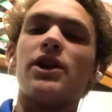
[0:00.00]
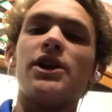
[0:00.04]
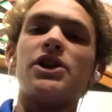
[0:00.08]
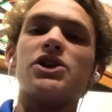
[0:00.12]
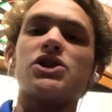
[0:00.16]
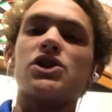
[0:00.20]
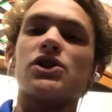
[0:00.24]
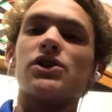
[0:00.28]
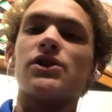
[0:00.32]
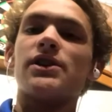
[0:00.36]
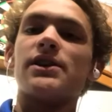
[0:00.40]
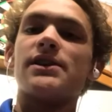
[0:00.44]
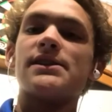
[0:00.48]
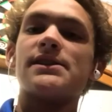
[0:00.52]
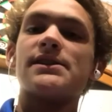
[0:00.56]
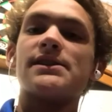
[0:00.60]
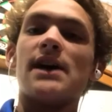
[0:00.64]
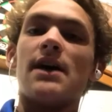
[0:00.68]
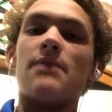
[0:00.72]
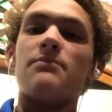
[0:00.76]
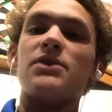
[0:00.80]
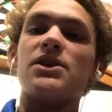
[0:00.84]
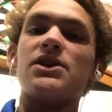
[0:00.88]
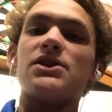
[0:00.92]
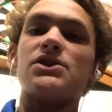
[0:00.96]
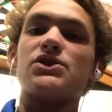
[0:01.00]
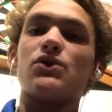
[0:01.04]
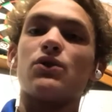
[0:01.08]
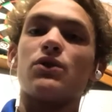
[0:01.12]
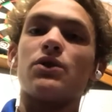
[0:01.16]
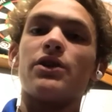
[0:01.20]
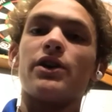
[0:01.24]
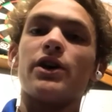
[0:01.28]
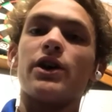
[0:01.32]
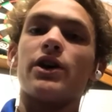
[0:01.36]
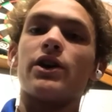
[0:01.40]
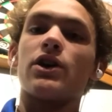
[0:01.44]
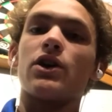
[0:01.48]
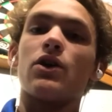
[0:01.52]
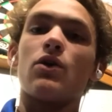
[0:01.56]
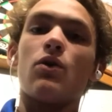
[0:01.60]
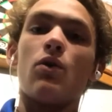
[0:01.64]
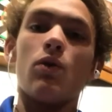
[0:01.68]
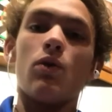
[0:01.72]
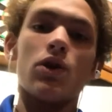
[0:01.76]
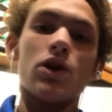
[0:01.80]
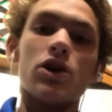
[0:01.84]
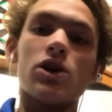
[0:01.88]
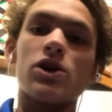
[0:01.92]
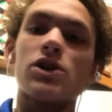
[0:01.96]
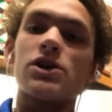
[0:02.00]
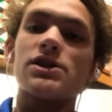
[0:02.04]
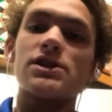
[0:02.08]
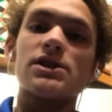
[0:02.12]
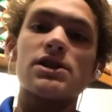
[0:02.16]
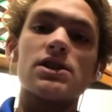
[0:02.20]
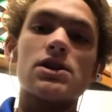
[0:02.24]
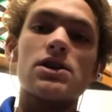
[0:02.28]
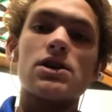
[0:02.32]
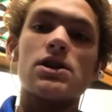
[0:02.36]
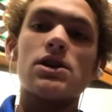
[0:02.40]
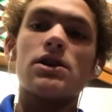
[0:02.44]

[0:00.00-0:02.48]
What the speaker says: sure, the semis or the quarters.